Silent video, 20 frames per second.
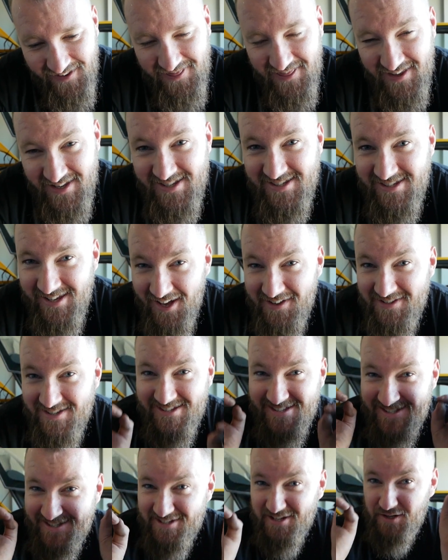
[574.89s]
this is how
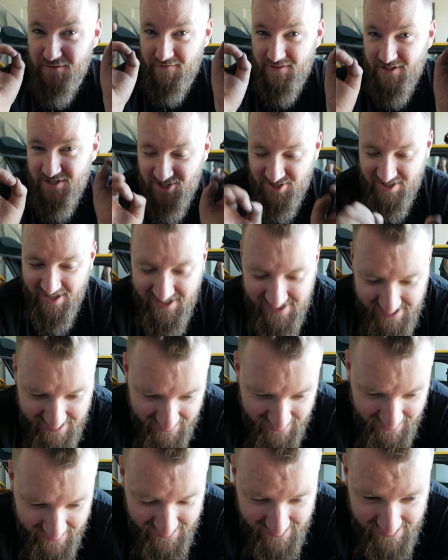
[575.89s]
stiff this
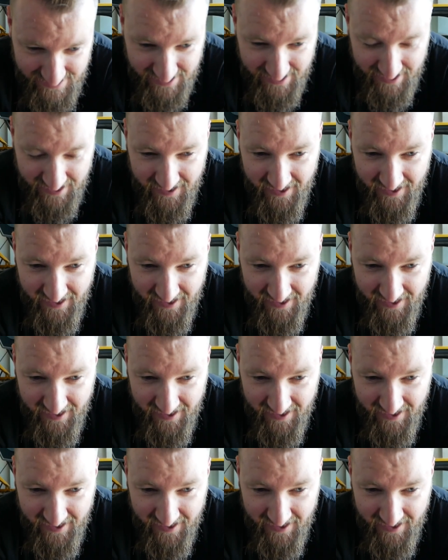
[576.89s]
chassis is,